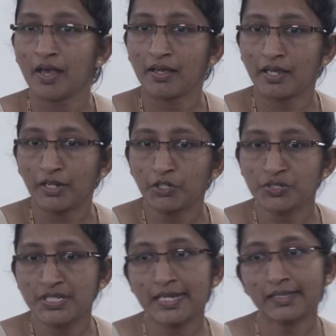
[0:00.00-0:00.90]
and you
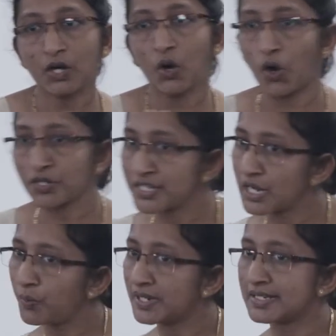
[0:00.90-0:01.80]
see the
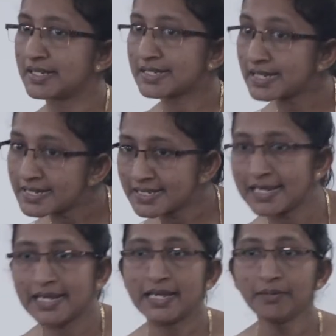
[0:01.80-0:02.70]
consequences,
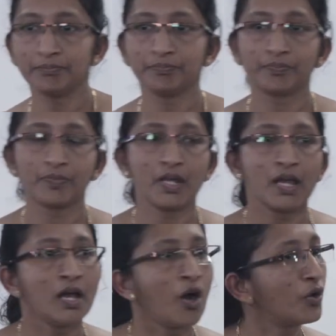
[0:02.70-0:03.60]
C,
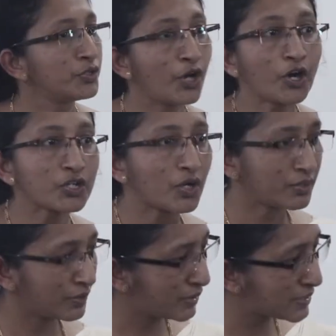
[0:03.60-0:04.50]
not
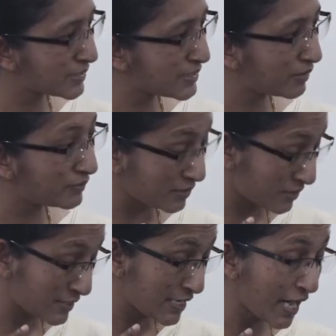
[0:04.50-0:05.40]
the
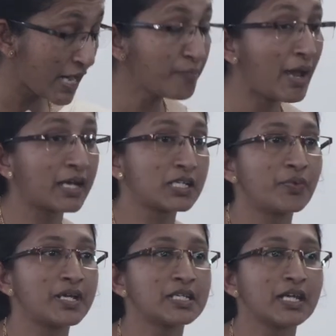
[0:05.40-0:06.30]
same
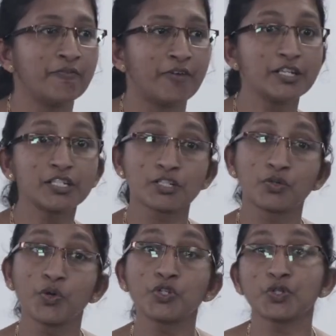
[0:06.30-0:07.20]
activating event is
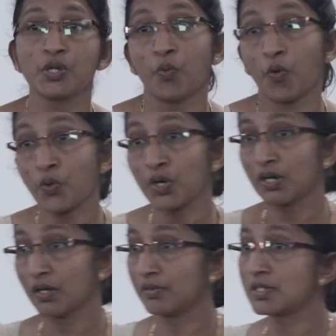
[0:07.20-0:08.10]
going to evoke
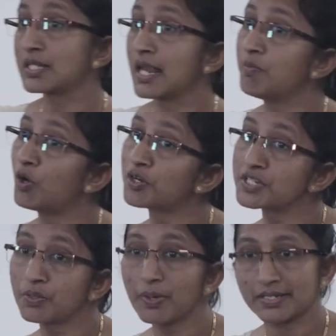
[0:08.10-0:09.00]
the same
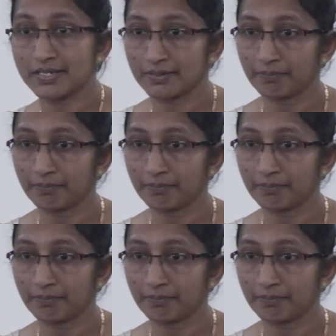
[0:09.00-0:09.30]
consequence.